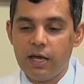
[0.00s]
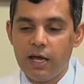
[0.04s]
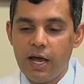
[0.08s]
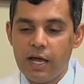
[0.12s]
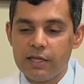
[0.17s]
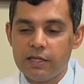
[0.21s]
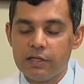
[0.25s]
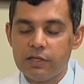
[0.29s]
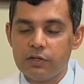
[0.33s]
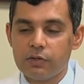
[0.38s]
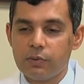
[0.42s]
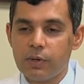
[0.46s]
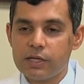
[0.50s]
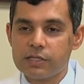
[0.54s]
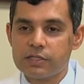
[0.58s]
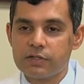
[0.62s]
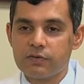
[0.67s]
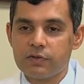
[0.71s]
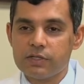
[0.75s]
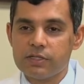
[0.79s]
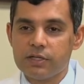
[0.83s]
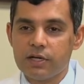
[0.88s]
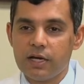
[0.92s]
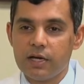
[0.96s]
and then the rest
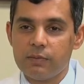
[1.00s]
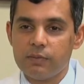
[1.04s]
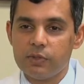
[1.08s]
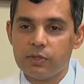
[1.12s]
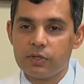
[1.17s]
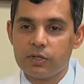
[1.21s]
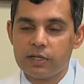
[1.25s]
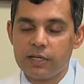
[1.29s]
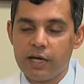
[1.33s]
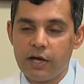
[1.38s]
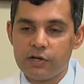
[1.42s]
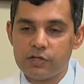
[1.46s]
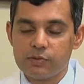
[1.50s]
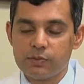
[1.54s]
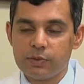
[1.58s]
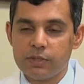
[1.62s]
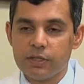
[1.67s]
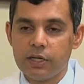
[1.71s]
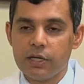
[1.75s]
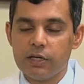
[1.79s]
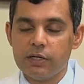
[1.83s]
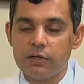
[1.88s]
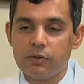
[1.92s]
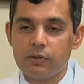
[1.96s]
of the time you're a couch
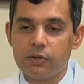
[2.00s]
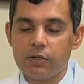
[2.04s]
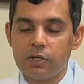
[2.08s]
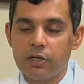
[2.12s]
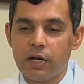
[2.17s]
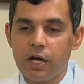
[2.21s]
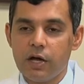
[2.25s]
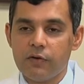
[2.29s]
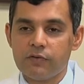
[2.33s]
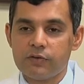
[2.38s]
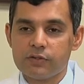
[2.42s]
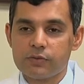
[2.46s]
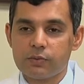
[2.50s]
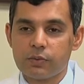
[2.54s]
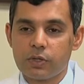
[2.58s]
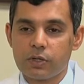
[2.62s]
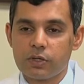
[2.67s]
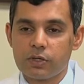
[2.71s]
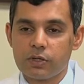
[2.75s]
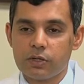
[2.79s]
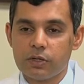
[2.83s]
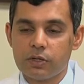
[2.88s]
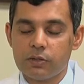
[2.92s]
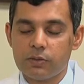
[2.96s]
potato or an office
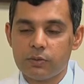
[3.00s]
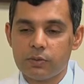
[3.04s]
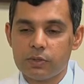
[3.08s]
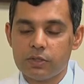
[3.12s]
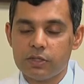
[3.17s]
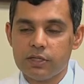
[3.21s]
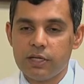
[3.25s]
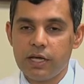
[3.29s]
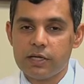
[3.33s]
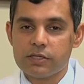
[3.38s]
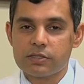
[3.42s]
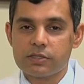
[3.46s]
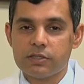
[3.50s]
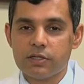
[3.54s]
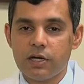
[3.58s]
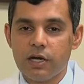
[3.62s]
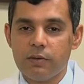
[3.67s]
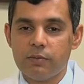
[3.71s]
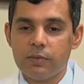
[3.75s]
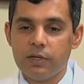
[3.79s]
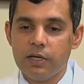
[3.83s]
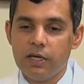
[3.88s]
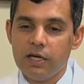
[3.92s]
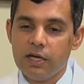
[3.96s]
worker with a desk
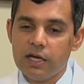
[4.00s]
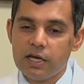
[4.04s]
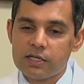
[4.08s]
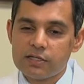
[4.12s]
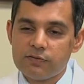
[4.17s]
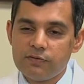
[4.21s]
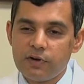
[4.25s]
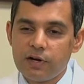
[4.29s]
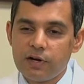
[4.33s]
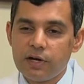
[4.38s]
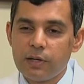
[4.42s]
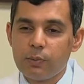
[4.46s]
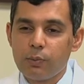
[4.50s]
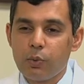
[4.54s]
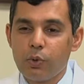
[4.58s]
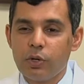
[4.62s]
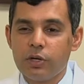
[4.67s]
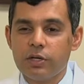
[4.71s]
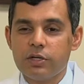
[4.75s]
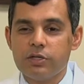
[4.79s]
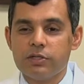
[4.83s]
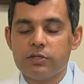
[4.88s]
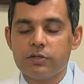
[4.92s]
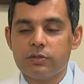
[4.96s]
job. It's very
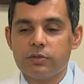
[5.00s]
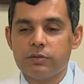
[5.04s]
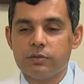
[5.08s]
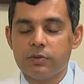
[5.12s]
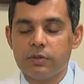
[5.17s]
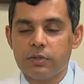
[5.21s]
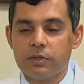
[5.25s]
important to